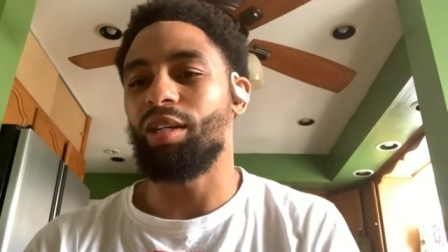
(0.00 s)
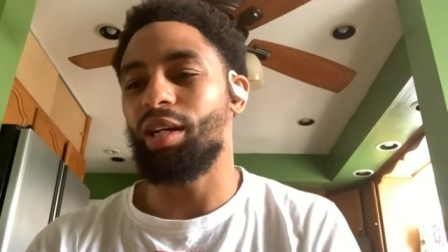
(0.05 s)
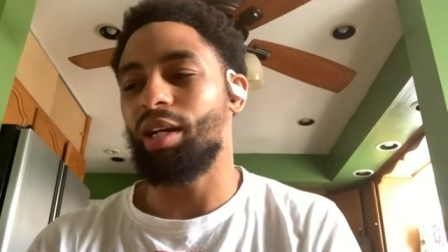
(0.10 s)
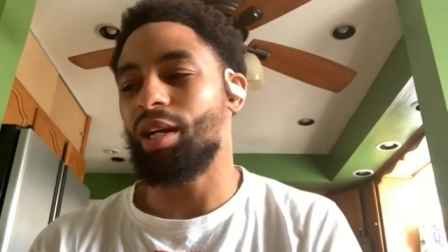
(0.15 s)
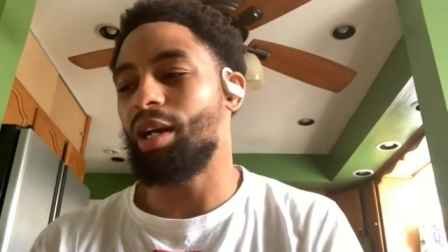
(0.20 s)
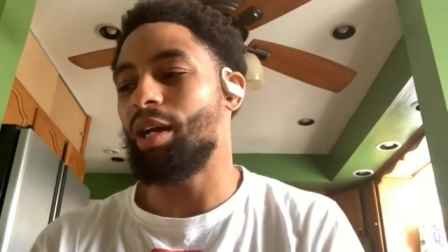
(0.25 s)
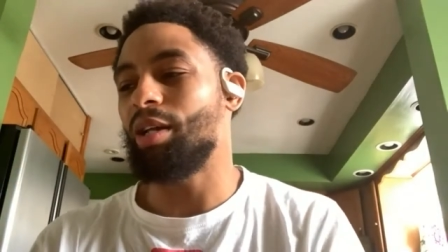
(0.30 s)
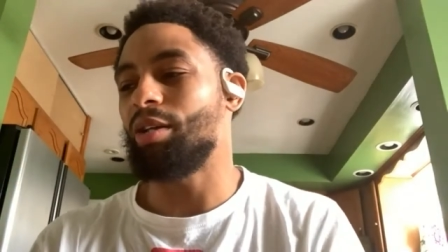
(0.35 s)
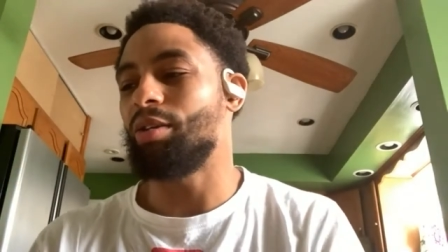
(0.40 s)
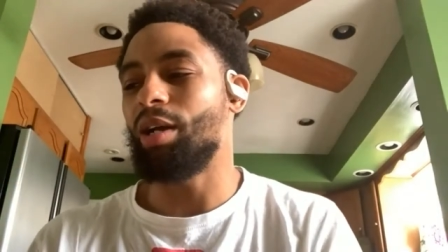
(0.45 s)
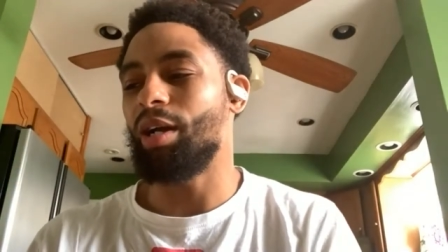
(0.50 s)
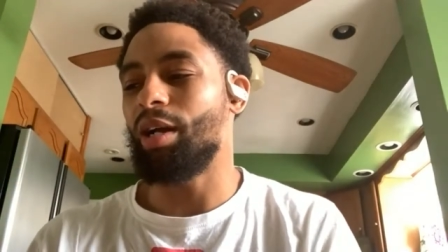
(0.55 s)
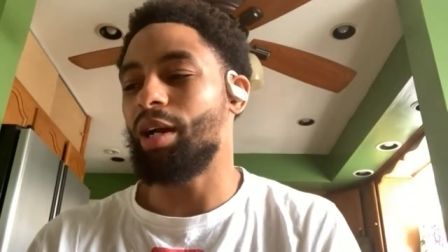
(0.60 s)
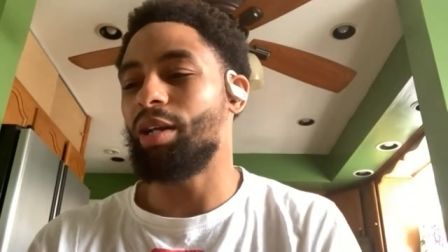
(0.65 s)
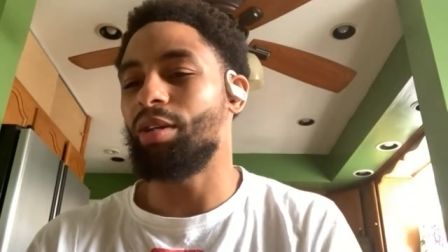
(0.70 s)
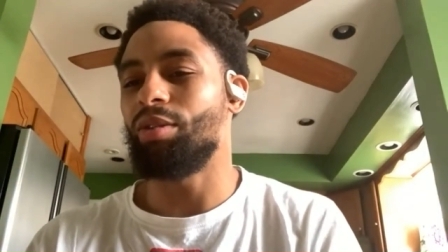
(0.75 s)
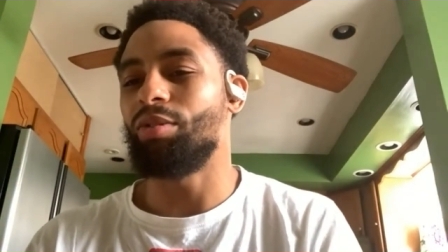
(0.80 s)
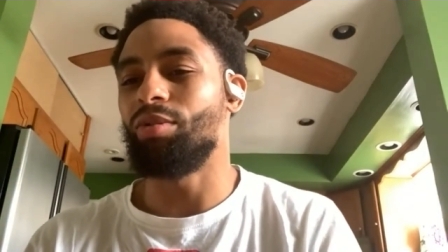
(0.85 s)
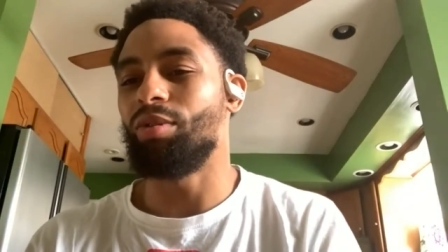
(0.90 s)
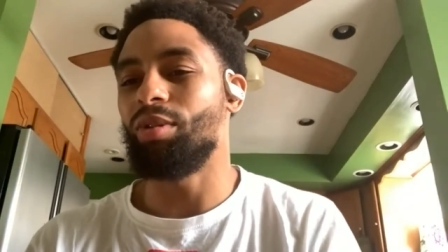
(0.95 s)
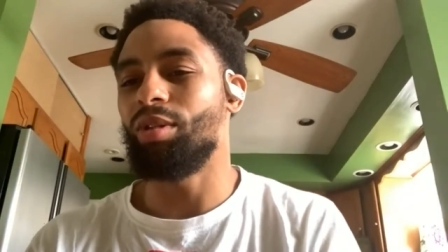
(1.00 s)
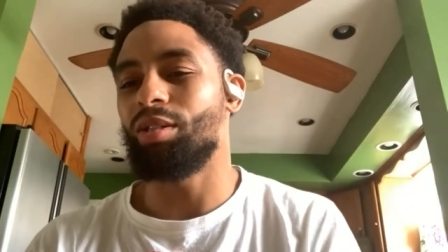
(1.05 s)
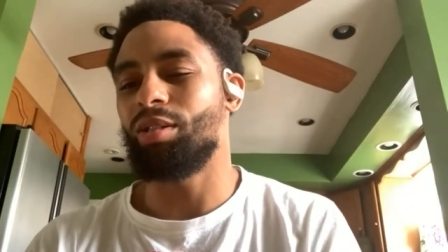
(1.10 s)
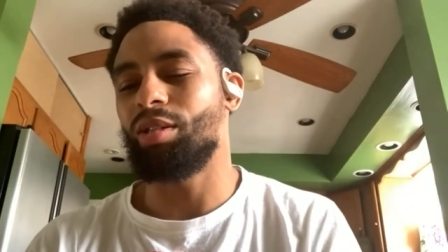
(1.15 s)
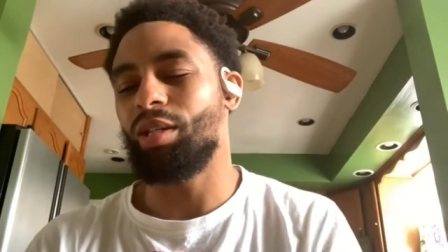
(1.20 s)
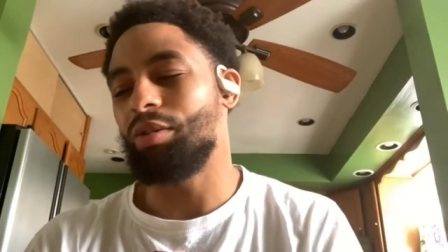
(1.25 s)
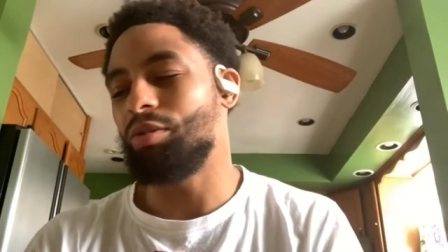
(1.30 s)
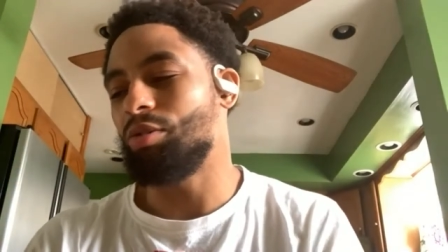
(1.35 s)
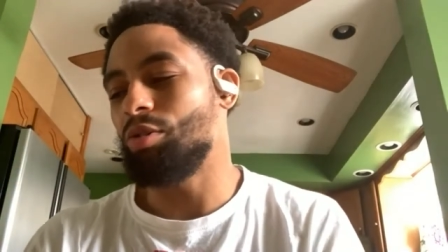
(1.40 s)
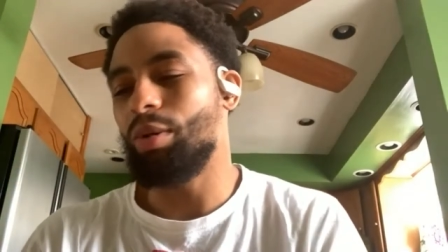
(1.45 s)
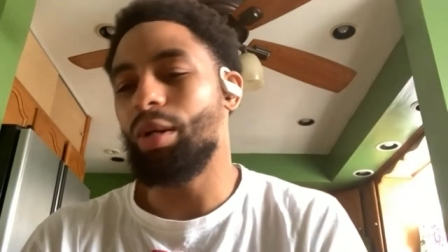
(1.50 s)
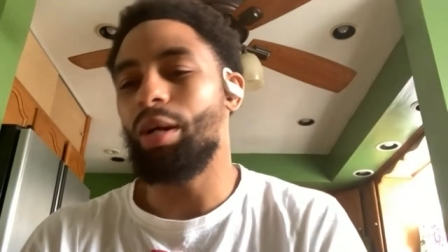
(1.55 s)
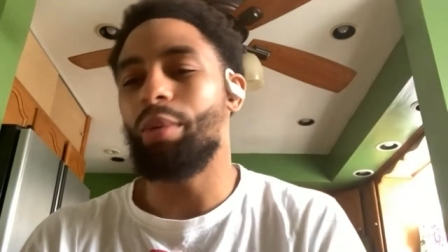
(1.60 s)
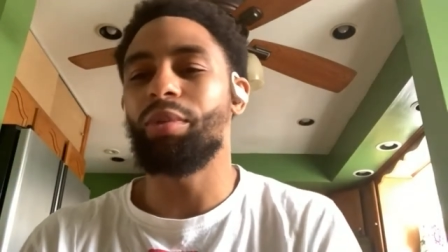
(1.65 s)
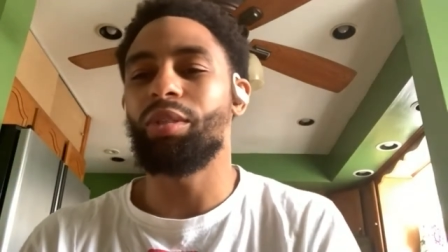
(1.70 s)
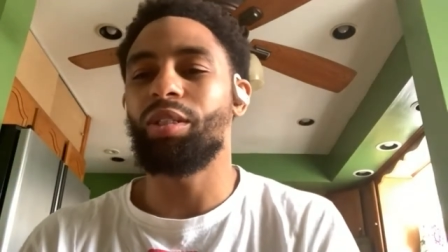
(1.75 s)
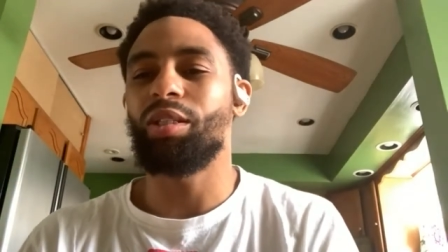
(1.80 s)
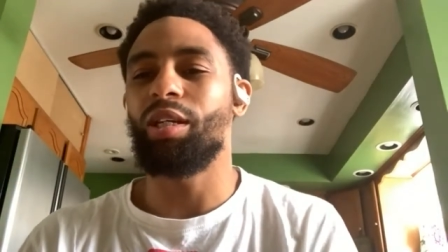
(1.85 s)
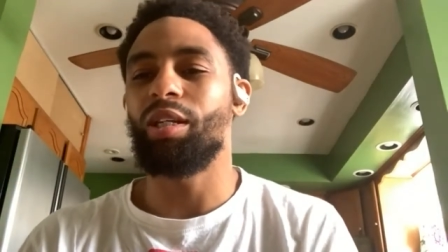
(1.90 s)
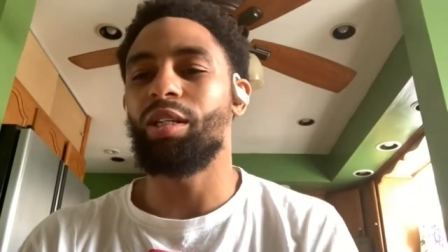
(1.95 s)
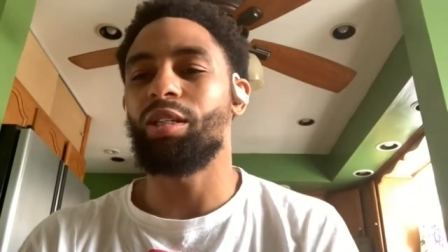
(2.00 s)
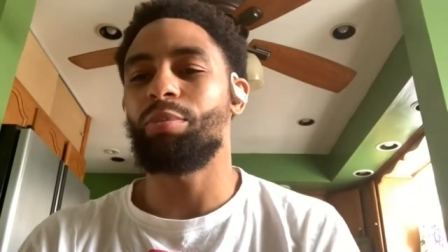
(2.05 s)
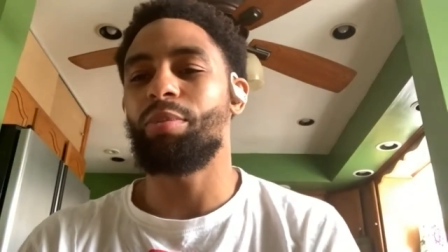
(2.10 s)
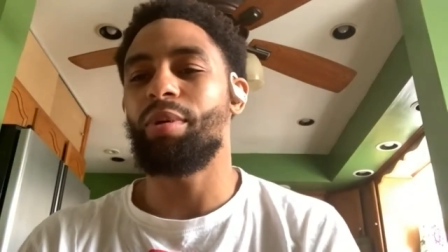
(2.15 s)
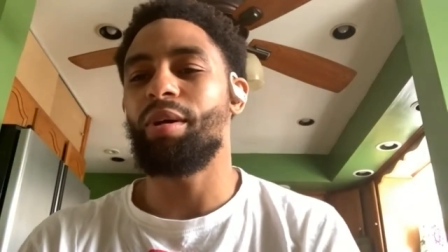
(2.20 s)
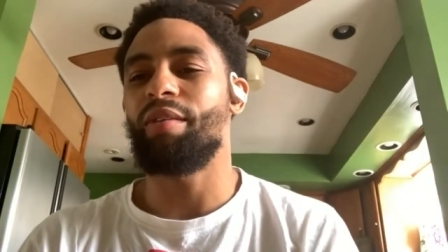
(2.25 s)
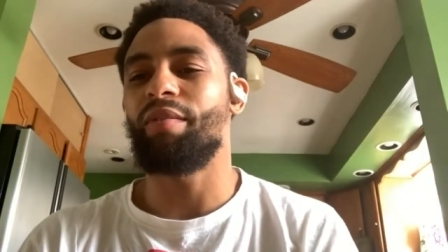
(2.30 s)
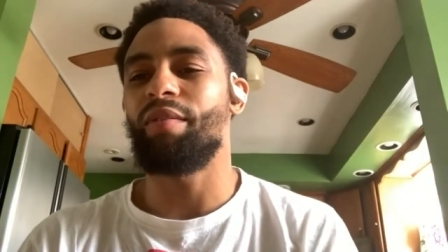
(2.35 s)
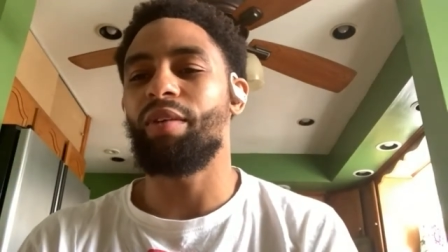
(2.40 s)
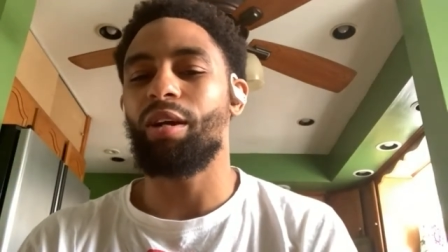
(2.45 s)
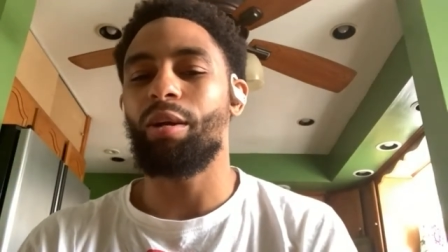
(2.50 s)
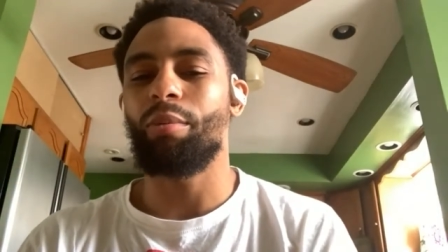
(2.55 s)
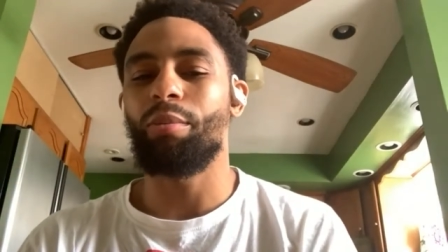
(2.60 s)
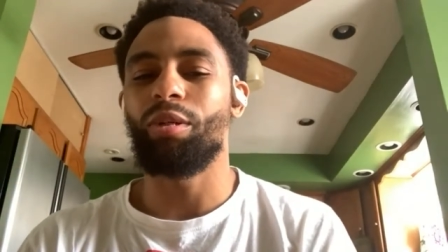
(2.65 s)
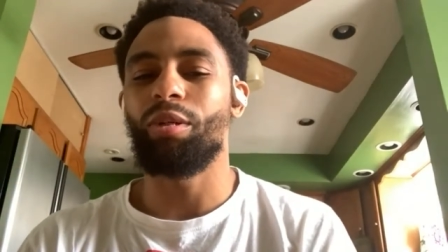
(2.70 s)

Like, I gotta do this. Like, you know what, I'm gonna stay this path. Like,